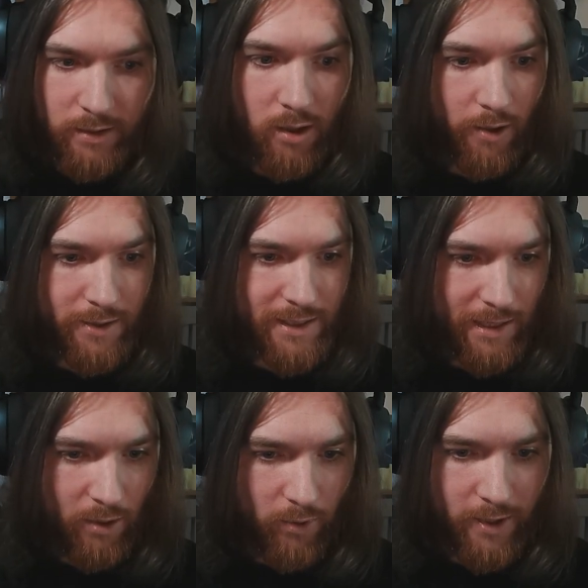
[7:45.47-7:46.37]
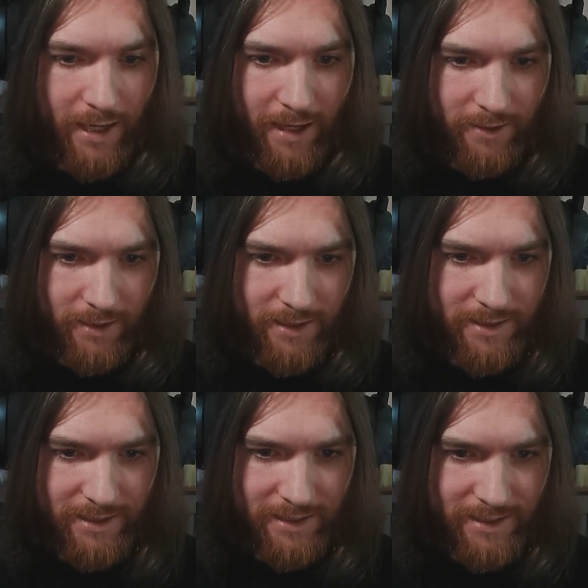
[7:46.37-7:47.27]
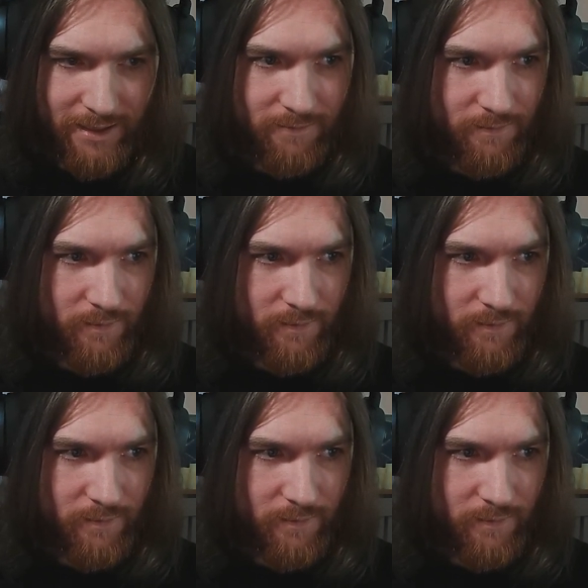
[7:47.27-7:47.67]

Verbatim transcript: my god, it's like I work at Aldi. This is easy.